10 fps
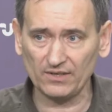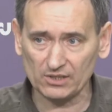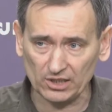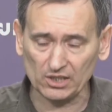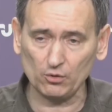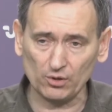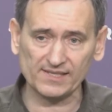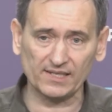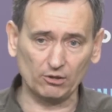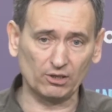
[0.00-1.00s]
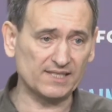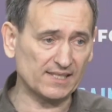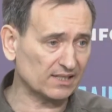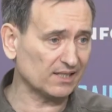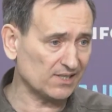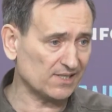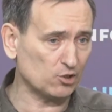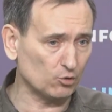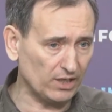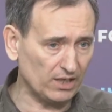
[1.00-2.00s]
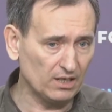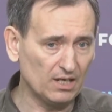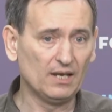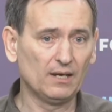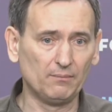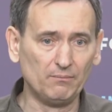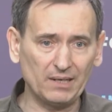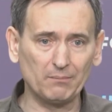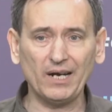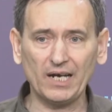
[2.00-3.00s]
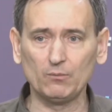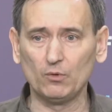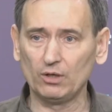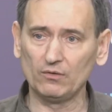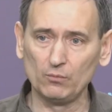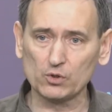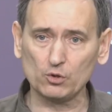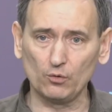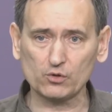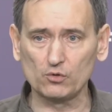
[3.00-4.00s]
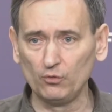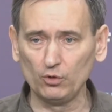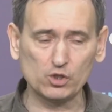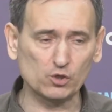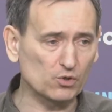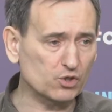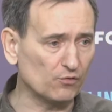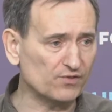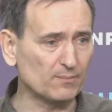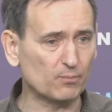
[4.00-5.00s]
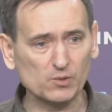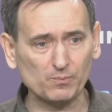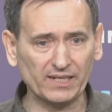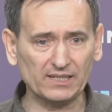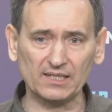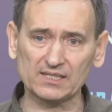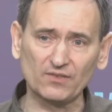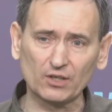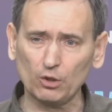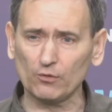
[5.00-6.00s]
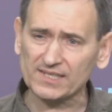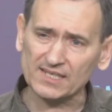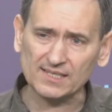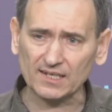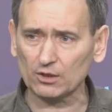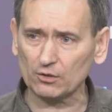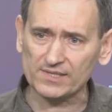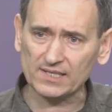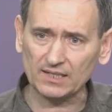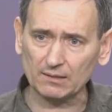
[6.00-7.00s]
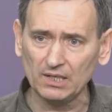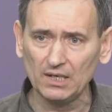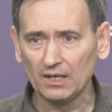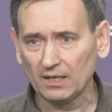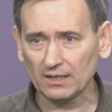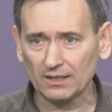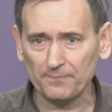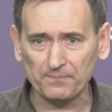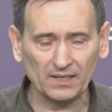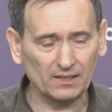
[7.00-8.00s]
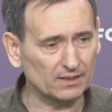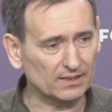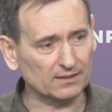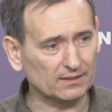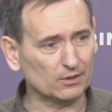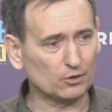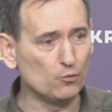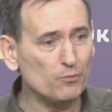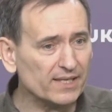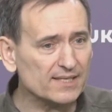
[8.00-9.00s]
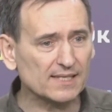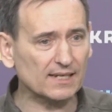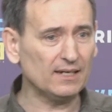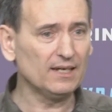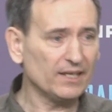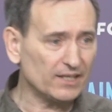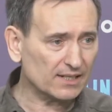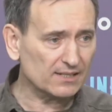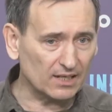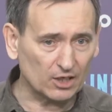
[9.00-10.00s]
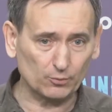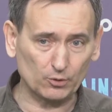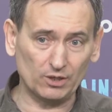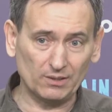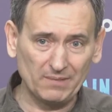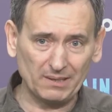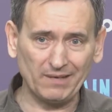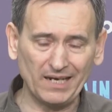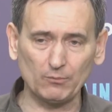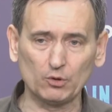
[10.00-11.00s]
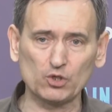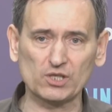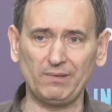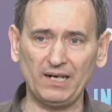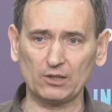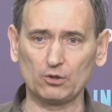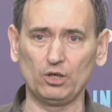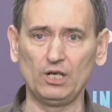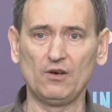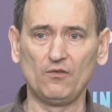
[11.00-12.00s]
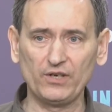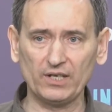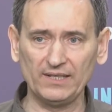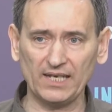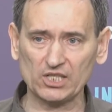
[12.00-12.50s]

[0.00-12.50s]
invasion, this aggressive war that resulted in death of tens of thousands of people, we still have some Moscow Avenue, Moscow Street, Tyumen Street, Saratov Street, and other